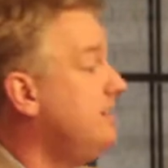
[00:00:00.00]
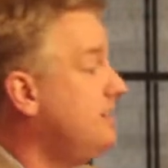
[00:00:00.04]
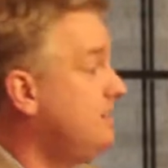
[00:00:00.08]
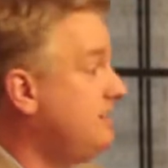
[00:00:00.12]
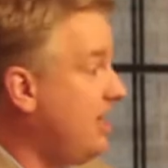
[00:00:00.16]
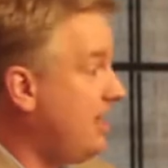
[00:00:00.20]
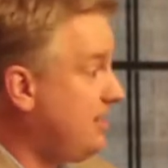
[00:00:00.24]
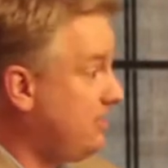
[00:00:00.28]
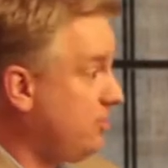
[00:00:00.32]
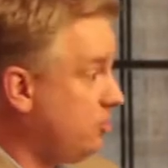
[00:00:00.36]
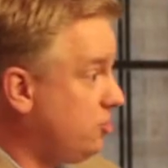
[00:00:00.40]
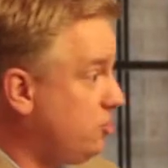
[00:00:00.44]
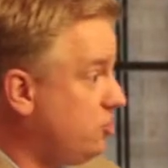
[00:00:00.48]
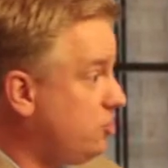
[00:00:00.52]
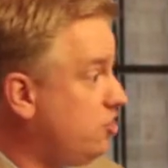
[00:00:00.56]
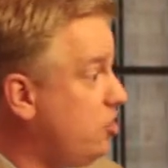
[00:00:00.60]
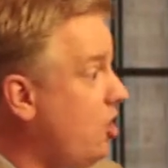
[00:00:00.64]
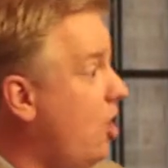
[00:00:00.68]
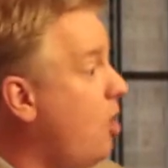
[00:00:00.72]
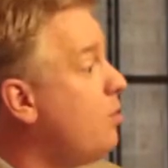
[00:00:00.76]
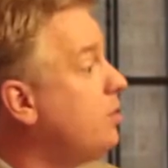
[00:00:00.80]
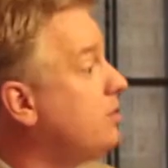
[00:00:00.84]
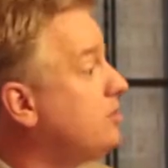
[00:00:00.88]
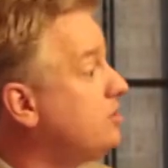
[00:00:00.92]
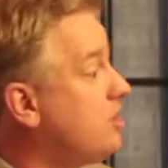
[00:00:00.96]
that the
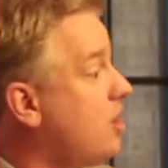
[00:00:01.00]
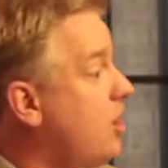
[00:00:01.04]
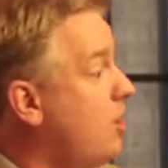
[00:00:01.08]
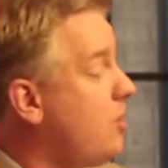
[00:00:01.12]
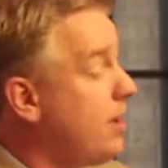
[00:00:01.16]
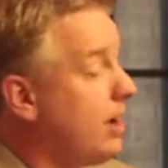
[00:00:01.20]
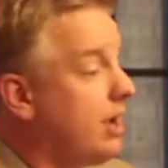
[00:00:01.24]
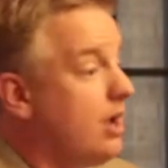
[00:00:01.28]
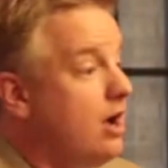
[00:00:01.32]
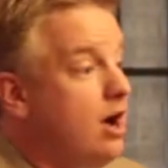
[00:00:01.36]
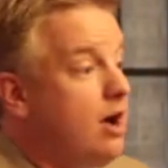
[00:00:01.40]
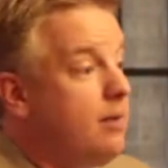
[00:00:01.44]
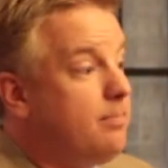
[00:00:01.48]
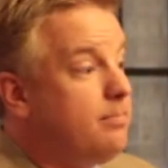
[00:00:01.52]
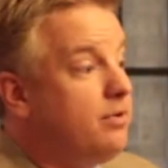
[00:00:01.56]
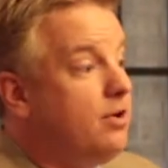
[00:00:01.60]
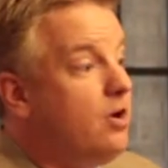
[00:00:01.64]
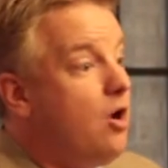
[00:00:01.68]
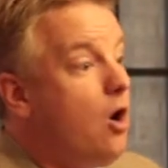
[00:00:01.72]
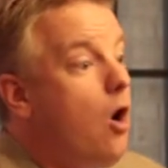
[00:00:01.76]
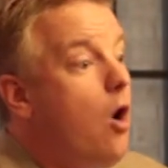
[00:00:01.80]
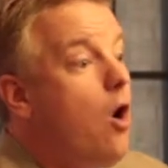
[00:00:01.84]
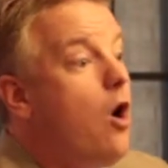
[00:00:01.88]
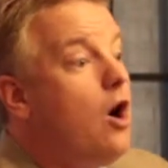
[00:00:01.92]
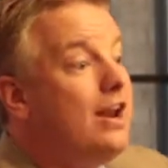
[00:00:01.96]
show is going up
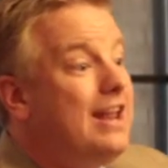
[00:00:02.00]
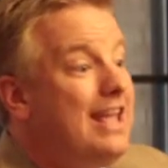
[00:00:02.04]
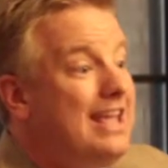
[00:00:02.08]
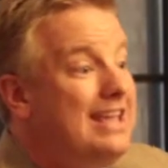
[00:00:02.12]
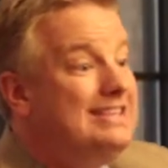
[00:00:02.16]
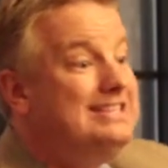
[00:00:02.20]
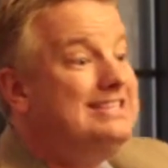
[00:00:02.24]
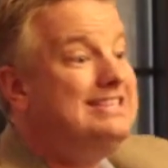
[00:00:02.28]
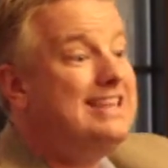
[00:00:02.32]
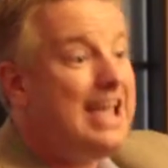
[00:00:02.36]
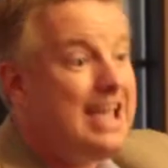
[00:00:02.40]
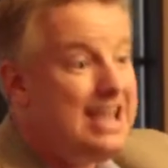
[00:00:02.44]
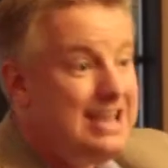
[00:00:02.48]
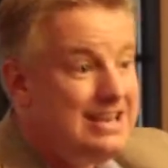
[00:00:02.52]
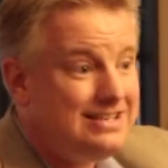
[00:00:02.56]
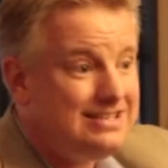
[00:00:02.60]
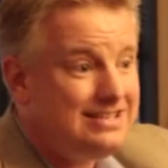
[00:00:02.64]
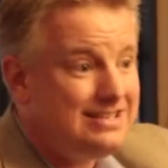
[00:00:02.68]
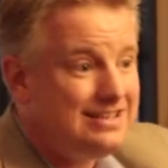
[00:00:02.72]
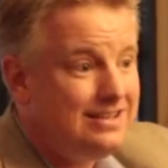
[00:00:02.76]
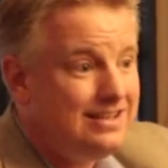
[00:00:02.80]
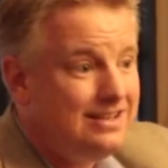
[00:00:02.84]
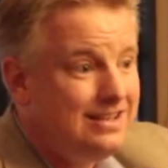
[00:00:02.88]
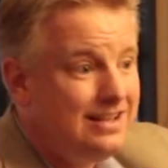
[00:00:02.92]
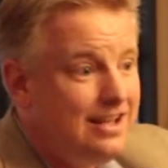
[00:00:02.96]
on a date,
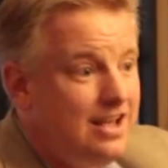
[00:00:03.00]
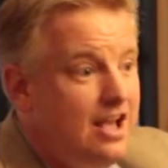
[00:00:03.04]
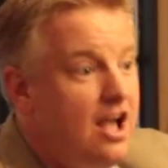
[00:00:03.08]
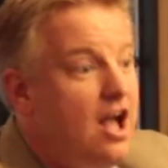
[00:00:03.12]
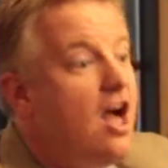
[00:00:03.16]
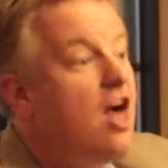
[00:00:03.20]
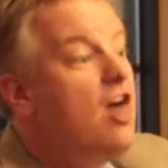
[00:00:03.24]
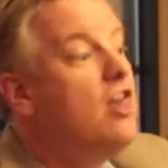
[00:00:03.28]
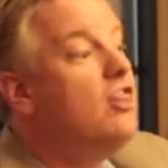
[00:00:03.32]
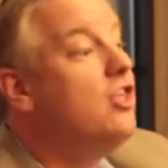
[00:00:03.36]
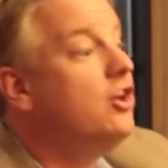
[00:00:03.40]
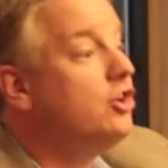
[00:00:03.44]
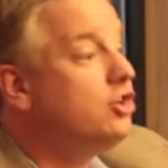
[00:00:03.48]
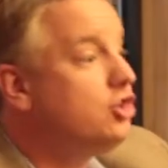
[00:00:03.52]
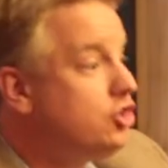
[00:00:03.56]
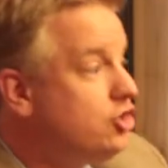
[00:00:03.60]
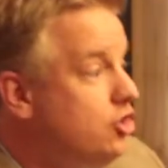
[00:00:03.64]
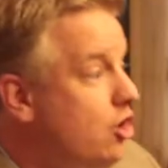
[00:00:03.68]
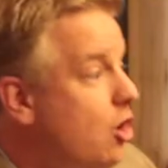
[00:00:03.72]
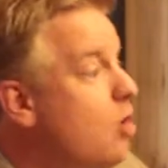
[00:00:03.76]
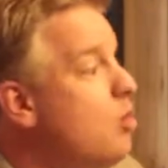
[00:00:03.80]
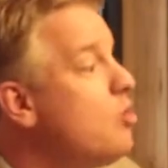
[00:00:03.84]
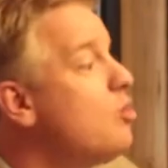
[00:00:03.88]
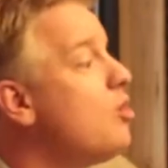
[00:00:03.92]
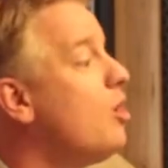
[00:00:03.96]
the
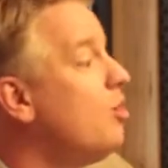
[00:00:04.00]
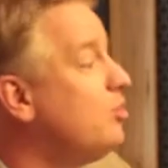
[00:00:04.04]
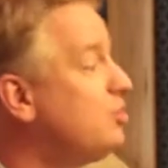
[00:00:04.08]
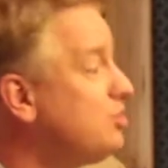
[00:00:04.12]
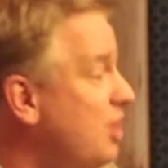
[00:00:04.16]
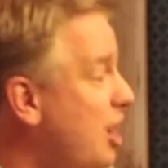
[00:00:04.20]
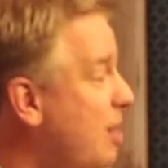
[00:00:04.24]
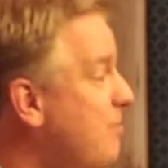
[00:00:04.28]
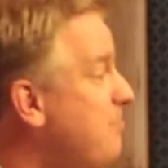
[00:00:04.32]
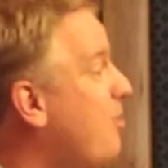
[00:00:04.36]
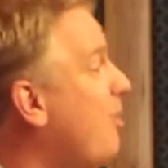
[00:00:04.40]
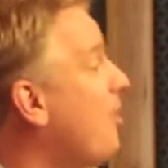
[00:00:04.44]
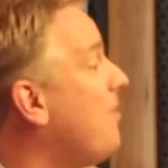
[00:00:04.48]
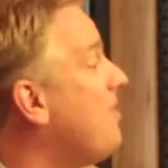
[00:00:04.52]
show goes up on